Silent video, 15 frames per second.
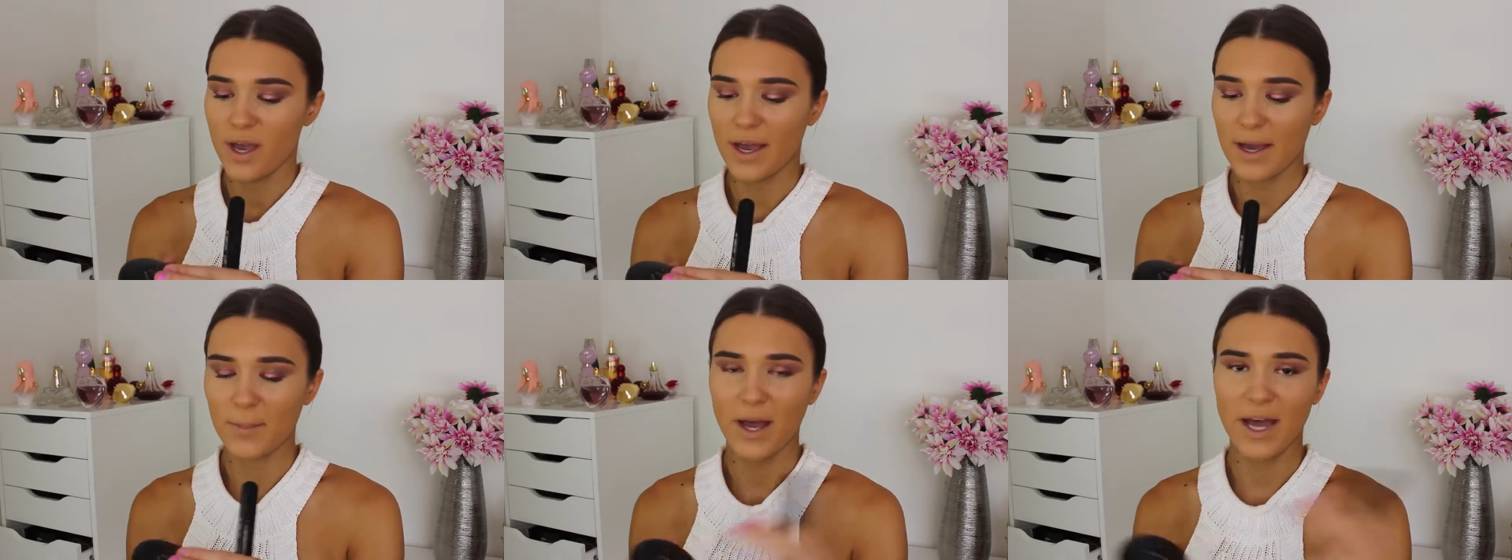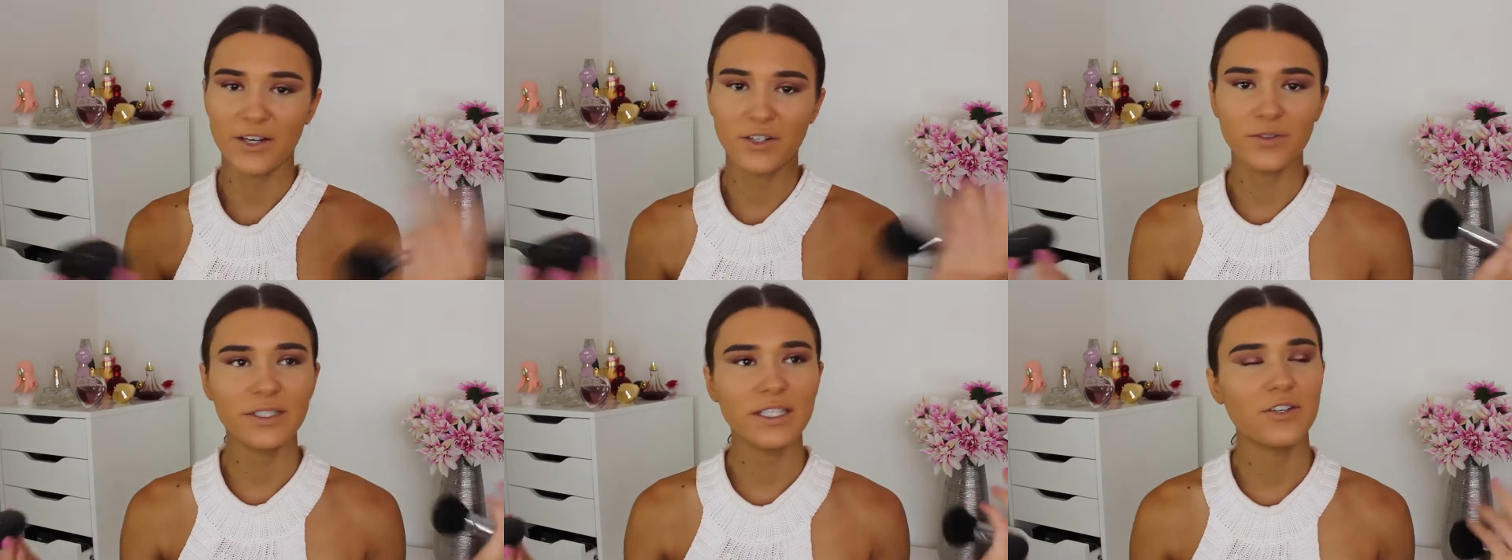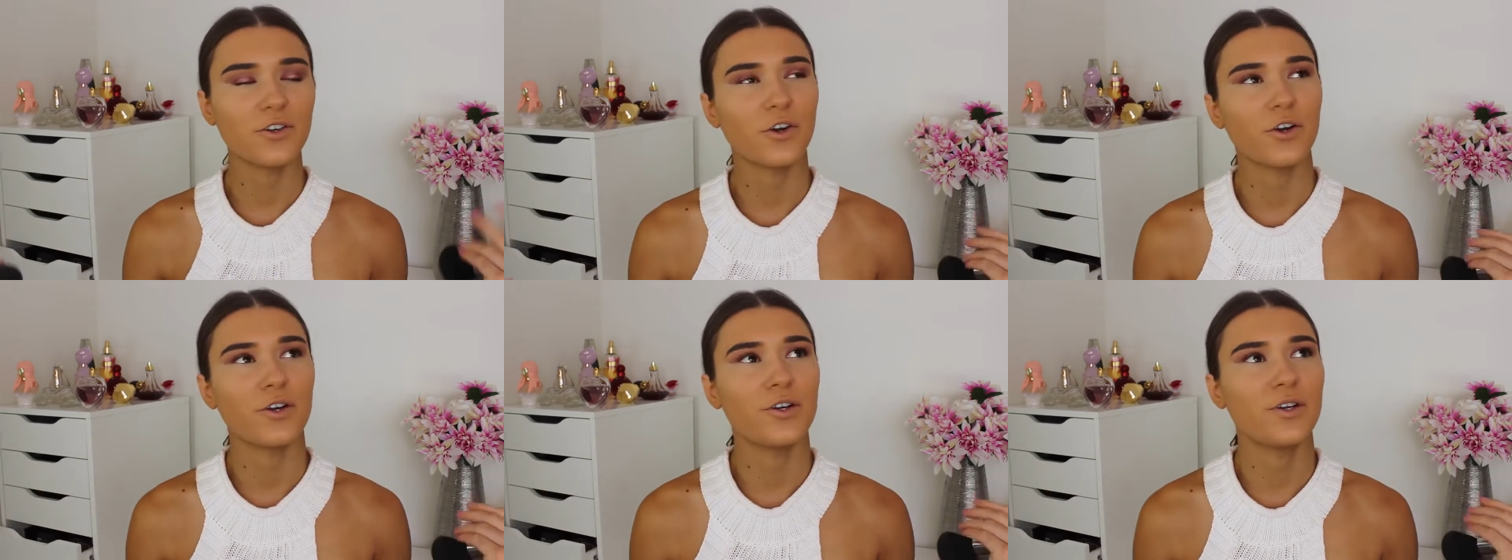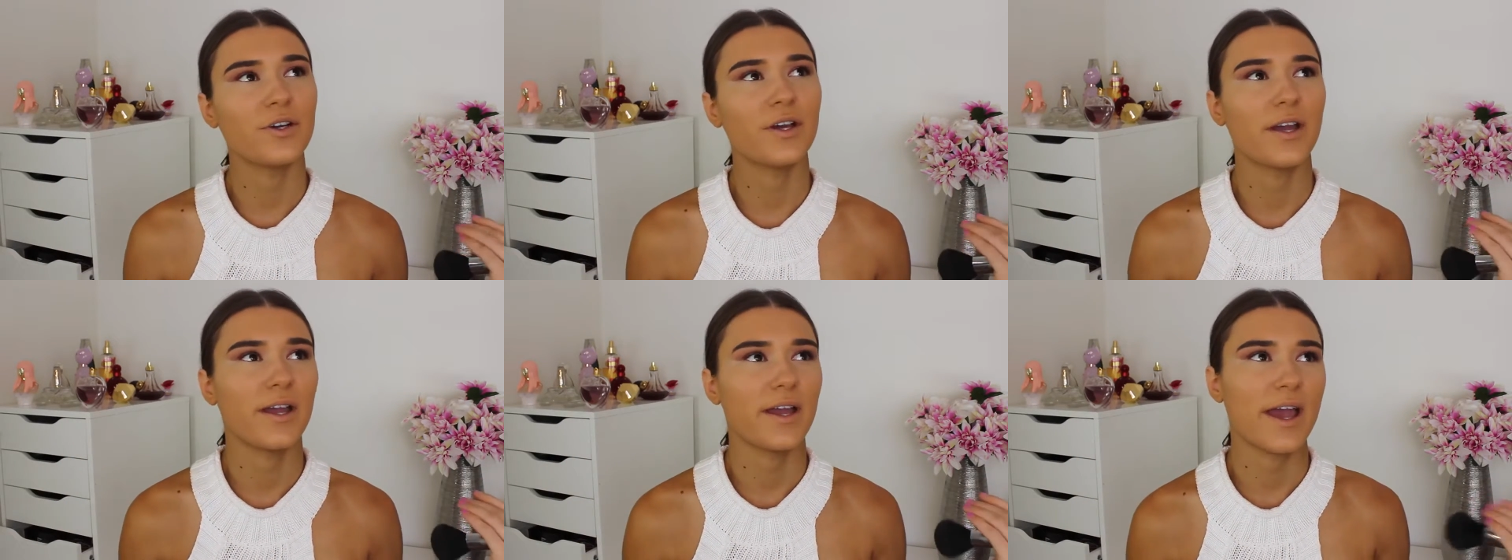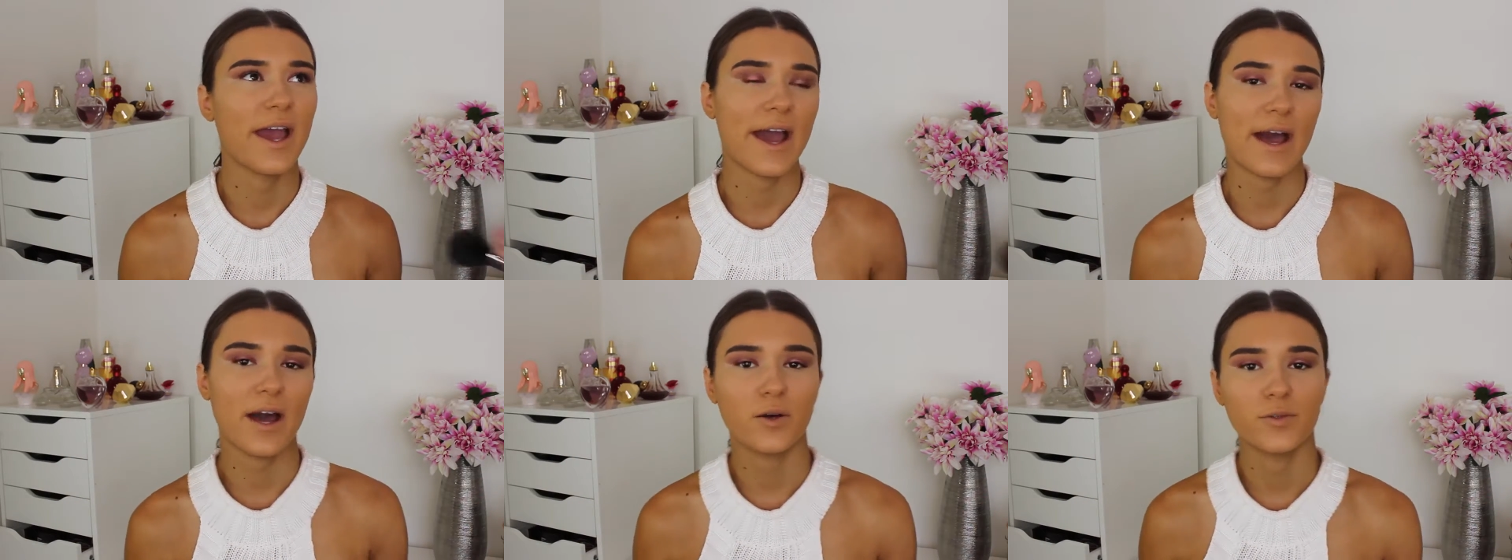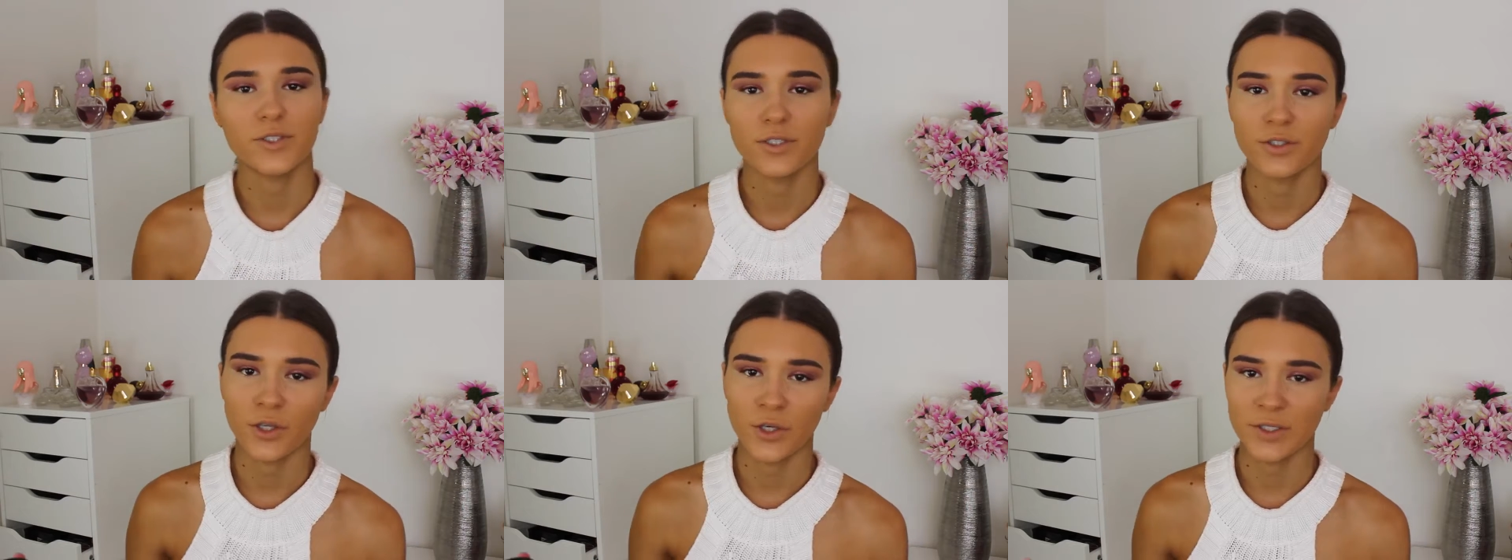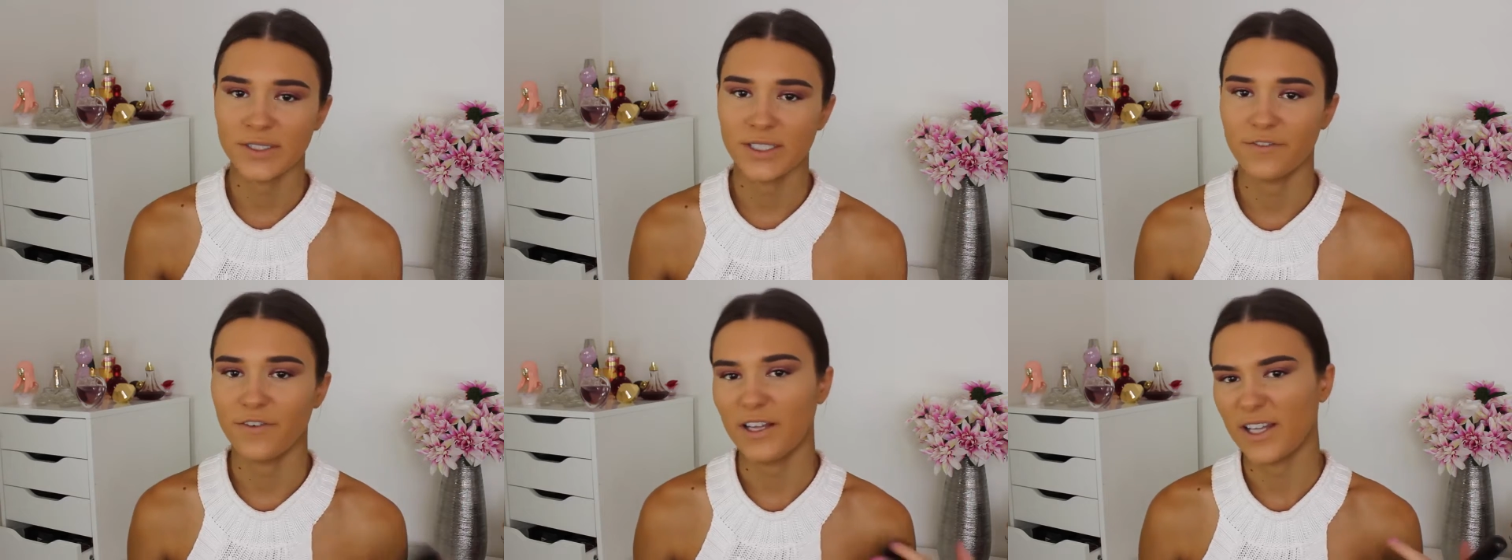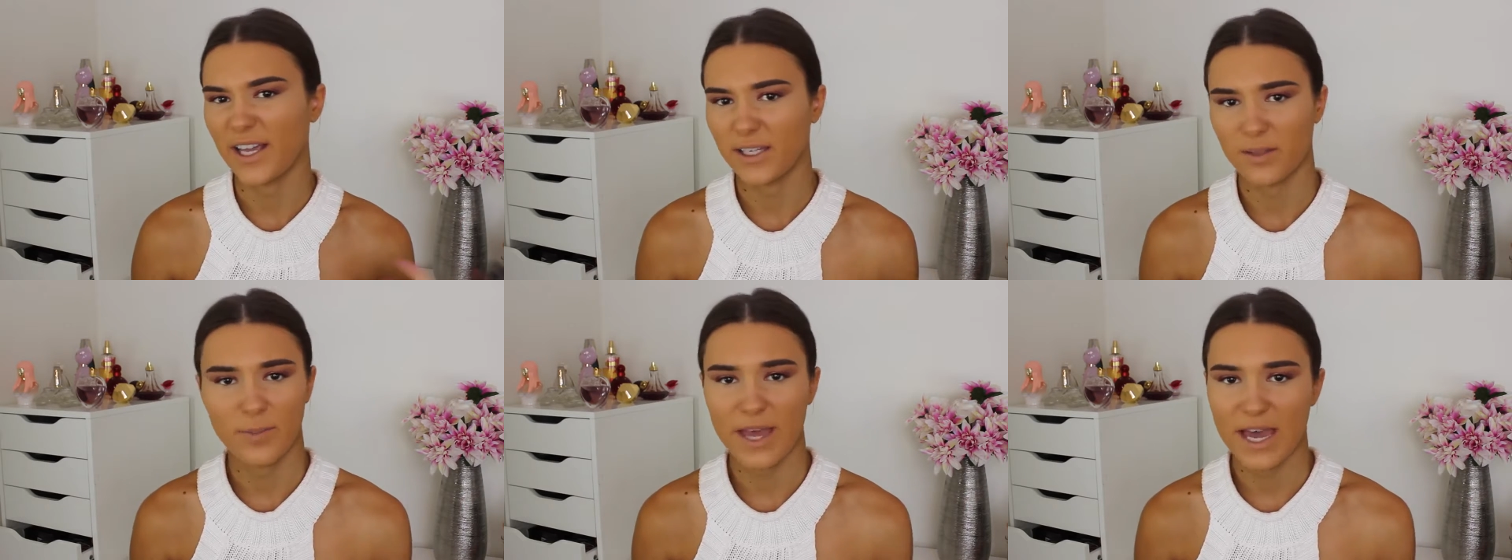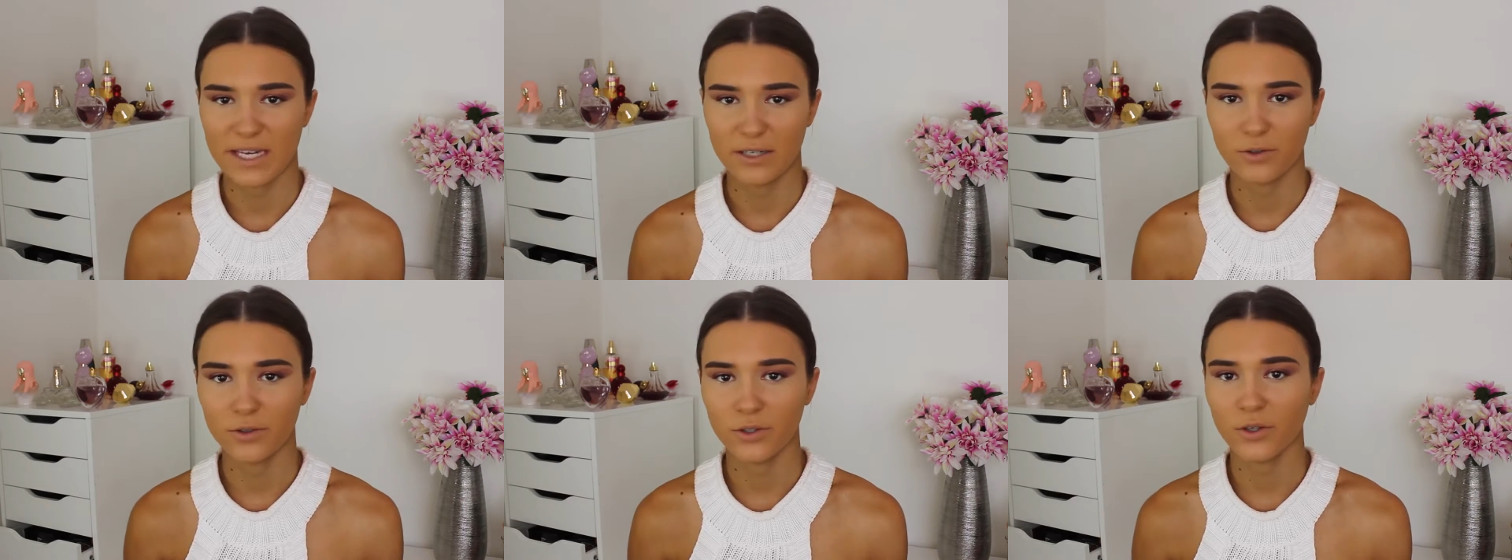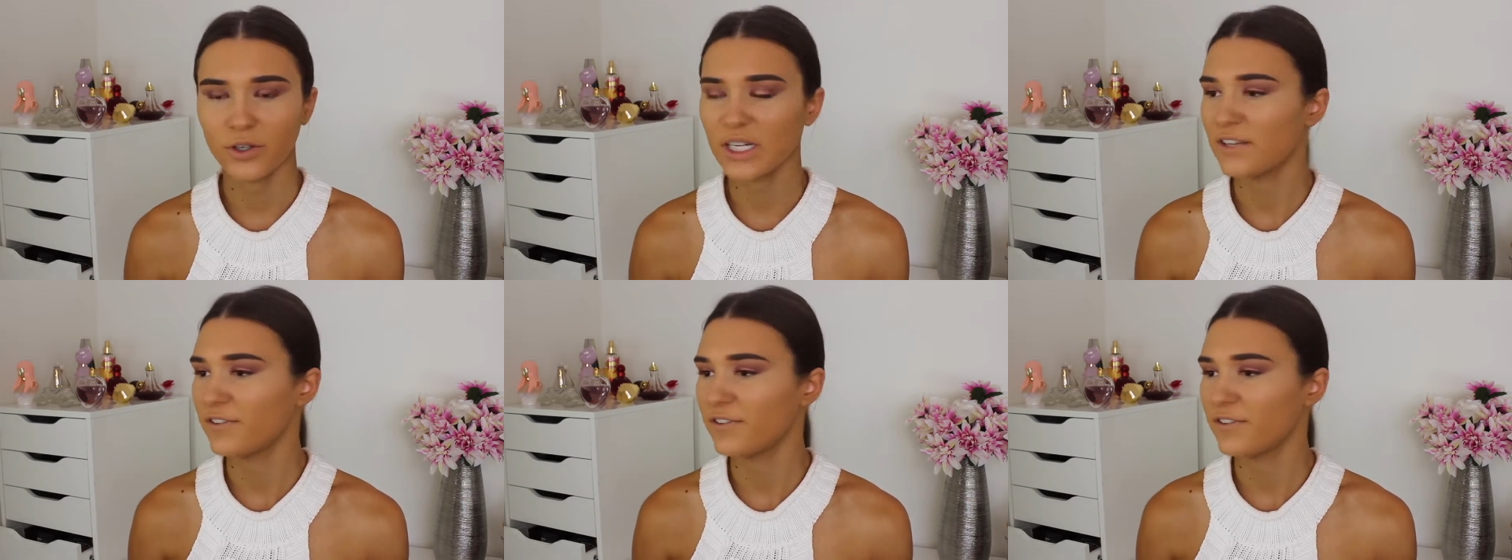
I don't really know how to notice if I like a powder or not.